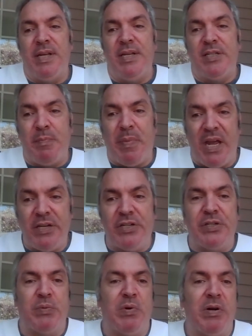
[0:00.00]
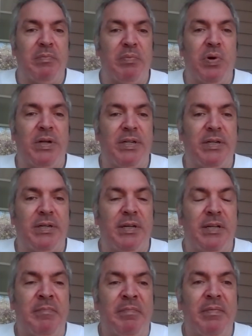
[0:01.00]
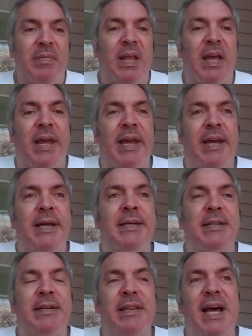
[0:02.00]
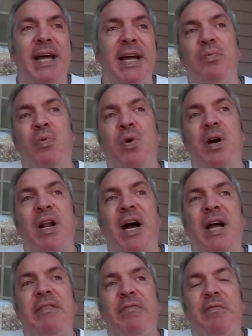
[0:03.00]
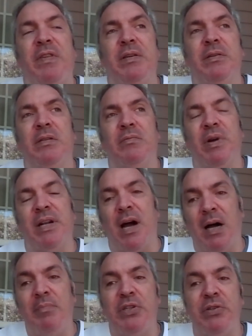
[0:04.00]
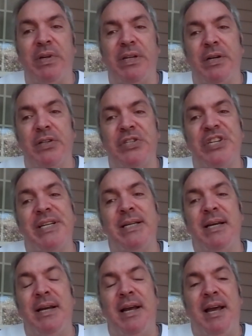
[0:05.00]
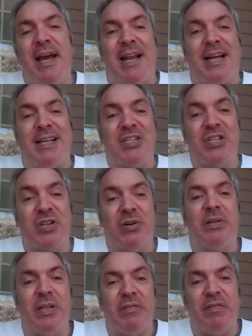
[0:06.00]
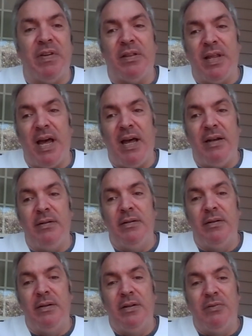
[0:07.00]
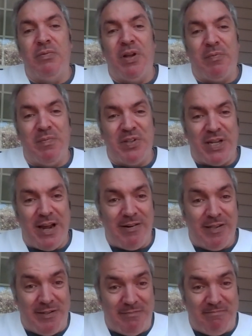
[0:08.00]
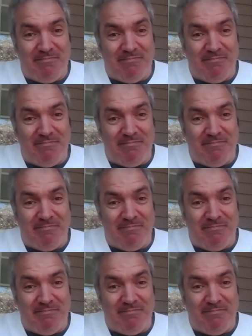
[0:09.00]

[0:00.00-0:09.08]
His patients were important. And that's what I feel when I'm doing nursing. And I certainly felt that with Miss Carolyn.